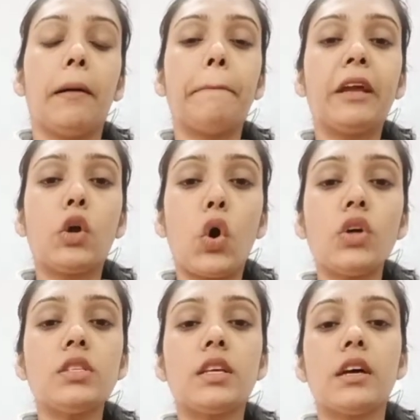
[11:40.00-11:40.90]

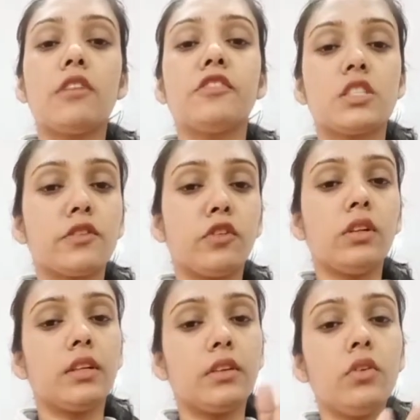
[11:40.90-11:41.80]
because they are, first of
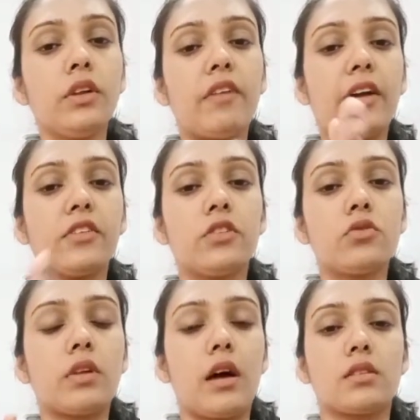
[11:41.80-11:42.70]
all, divided
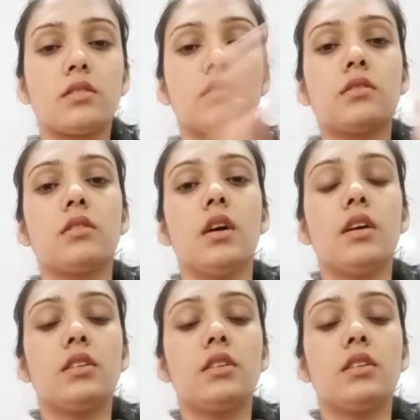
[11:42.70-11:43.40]
into classes.